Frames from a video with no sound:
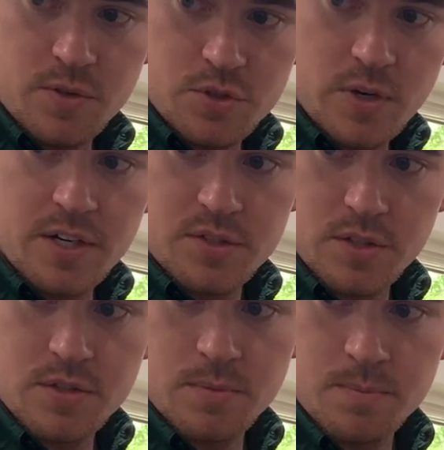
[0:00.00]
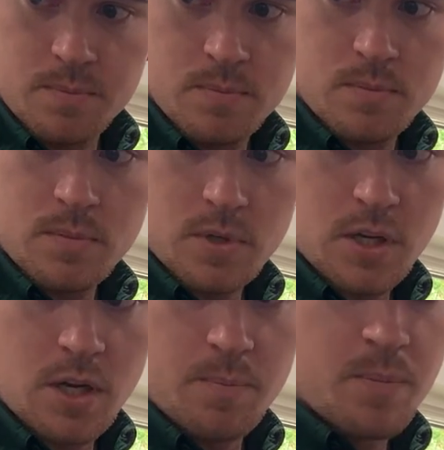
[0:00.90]
the drainage system,
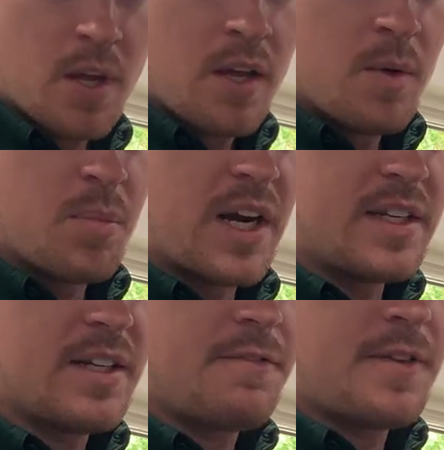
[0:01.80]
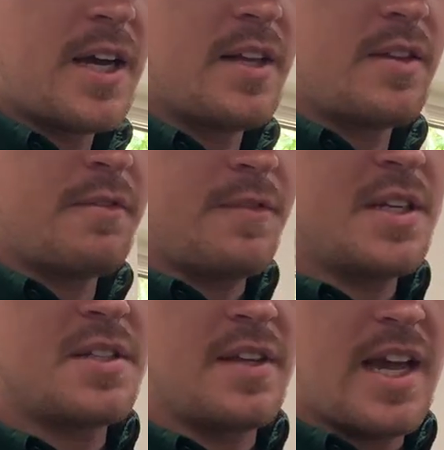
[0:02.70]
but I did find the
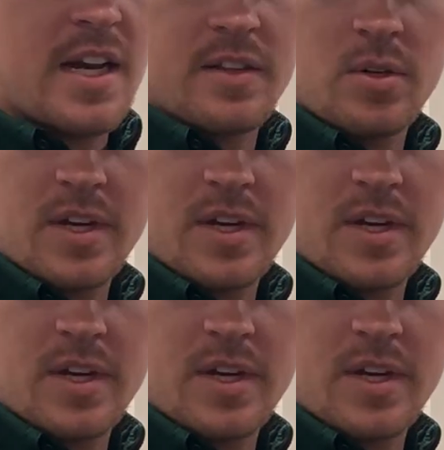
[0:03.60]
vents in the attic. They're